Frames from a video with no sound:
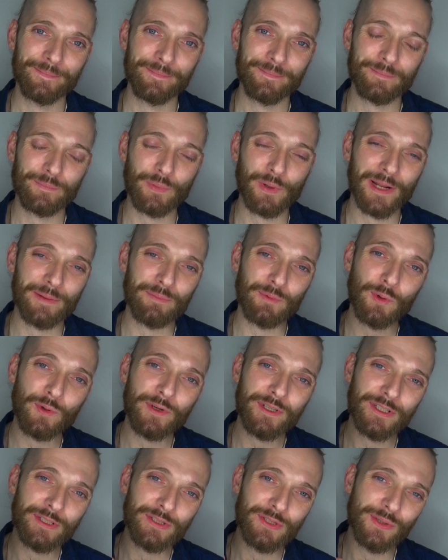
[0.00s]
But I'm
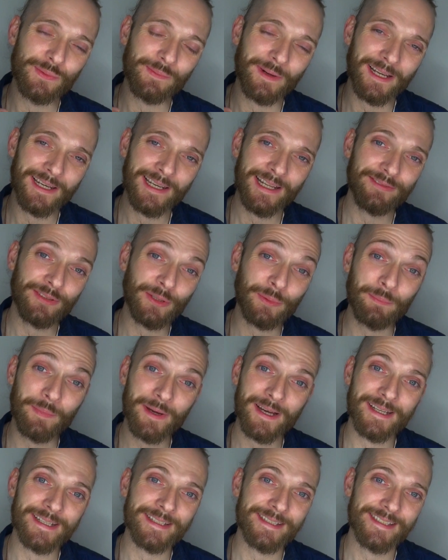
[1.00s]
going to do my level
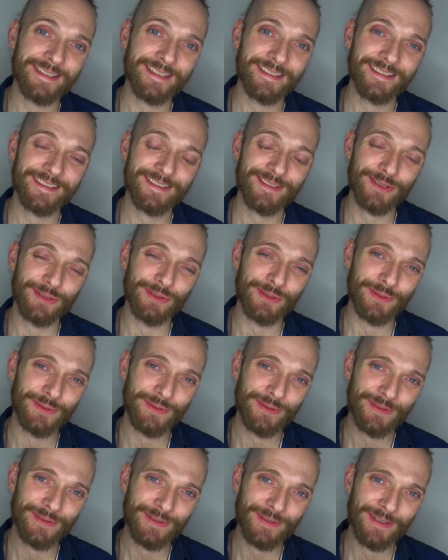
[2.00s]
best to
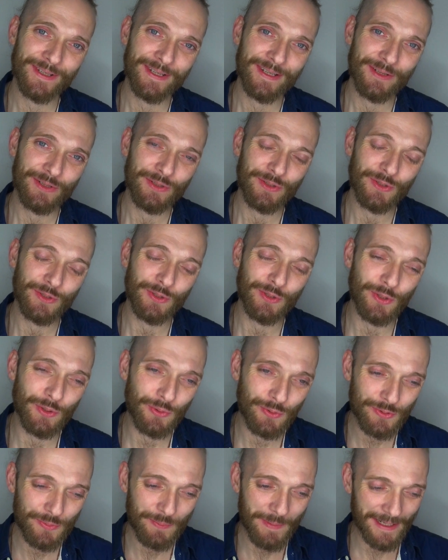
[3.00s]

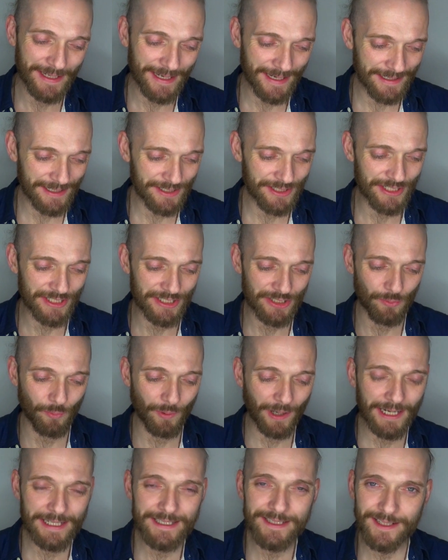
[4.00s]
use my energy as
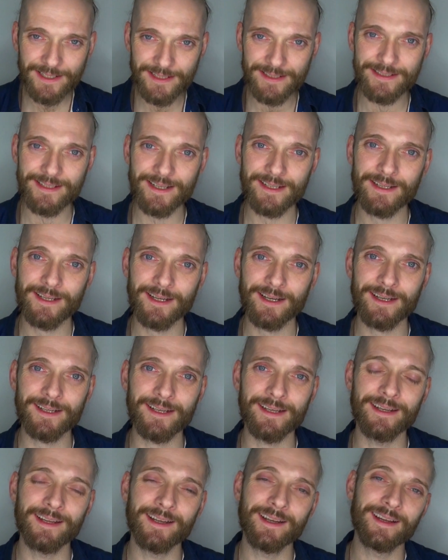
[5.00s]
wisely as I
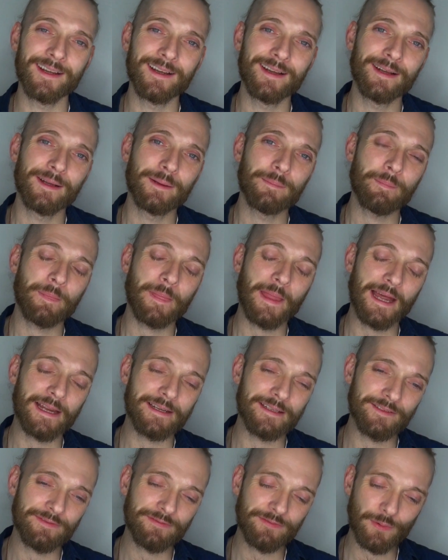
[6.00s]
can
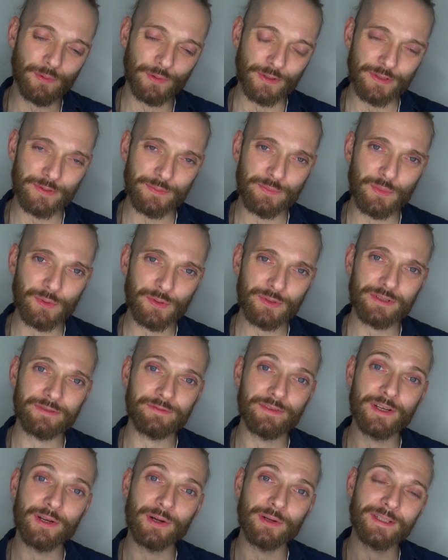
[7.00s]
and focus most
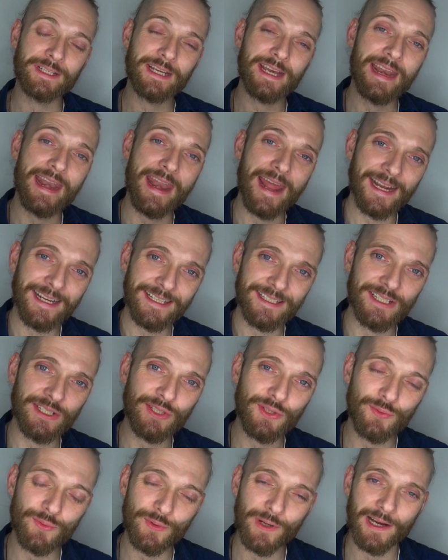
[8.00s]
of it on connecting
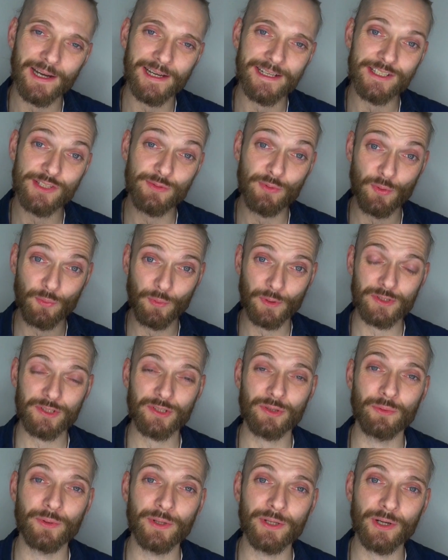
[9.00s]
you guys with what's
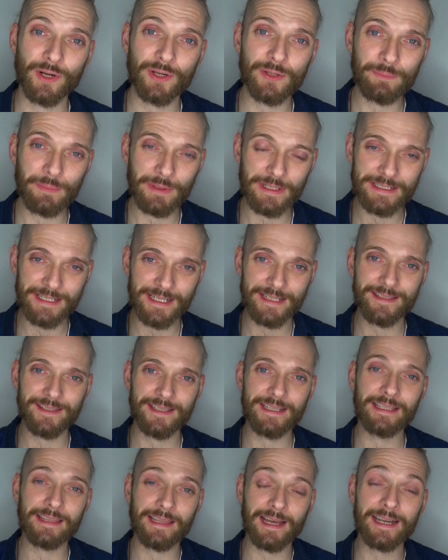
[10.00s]
going on, because I
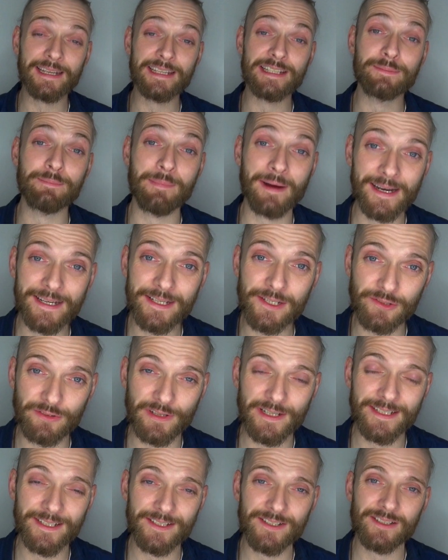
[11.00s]
think that is my
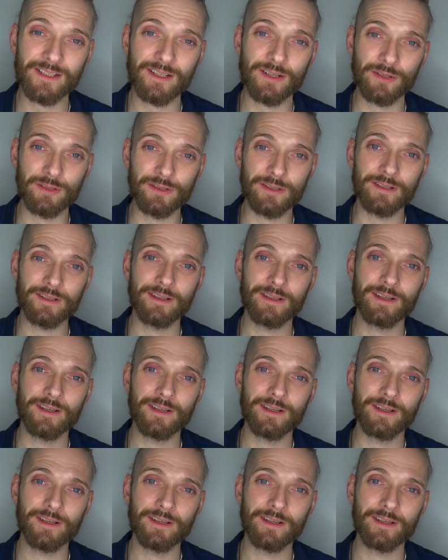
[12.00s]
greatest good,